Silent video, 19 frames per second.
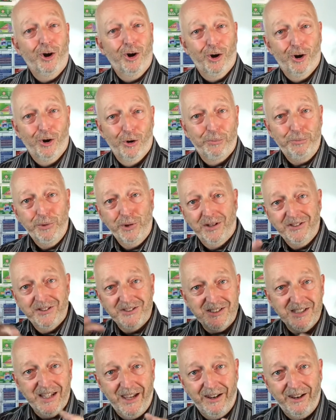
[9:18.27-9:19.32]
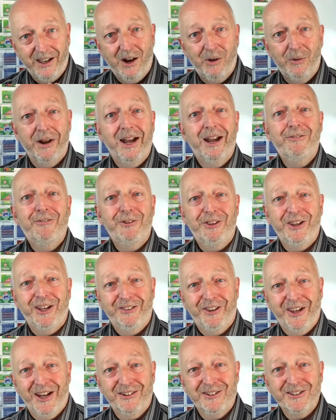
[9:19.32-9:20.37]
Hope you understand how everything
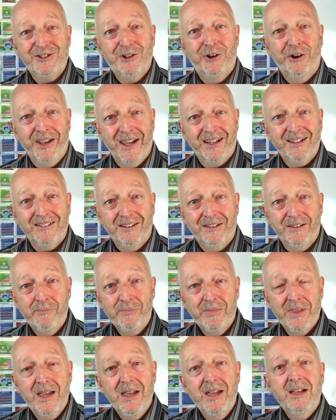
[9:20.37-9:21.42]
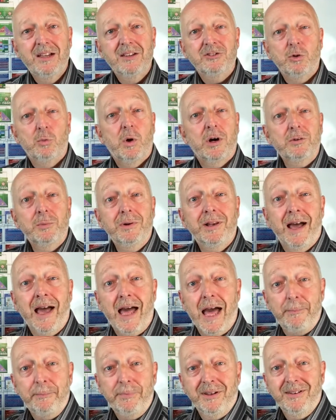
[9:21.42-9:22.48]
there is connected. So what will
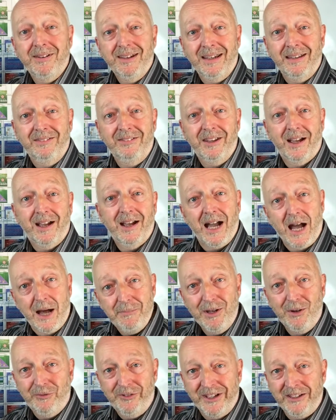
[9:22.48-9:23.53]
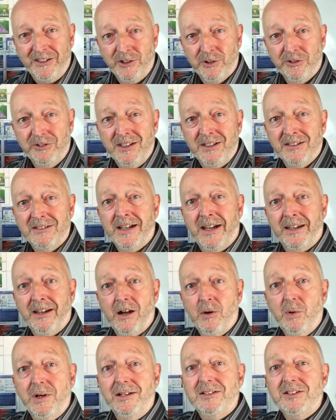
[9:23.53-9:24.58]
happen in the coming videos is that I
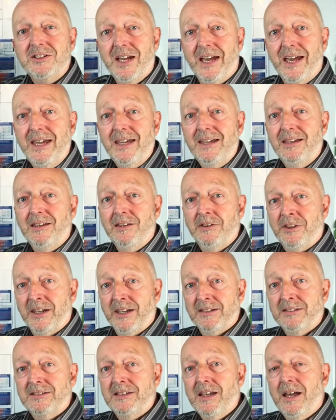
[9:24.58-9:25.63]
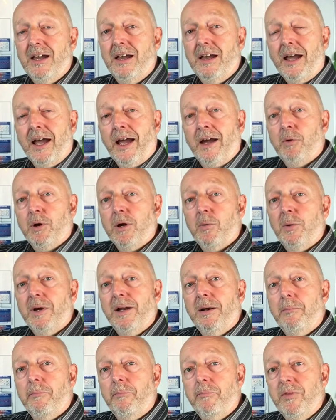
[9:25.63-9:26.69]
will take this and we
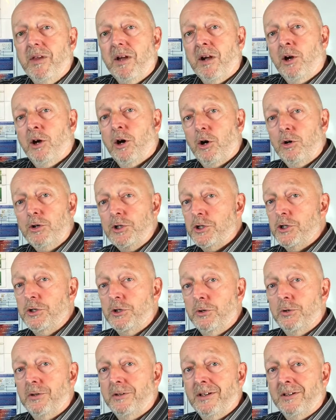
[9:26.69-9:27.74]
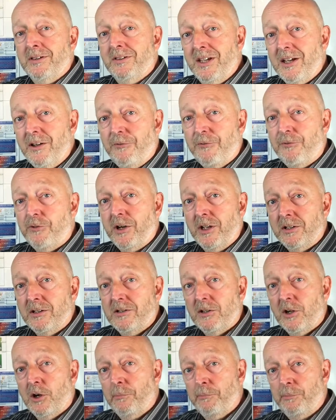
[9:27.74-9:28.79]
will go to the
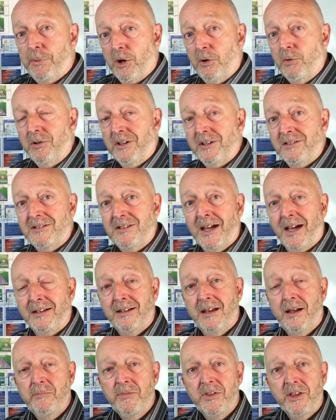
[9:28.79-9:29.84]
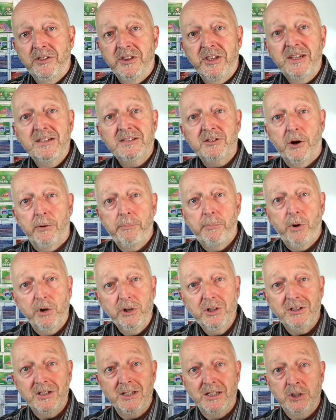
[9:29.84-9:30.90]
different components that these are
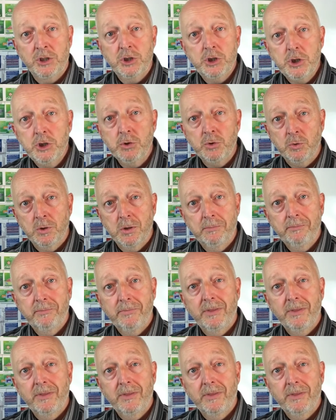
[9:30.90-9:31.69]
pointing to.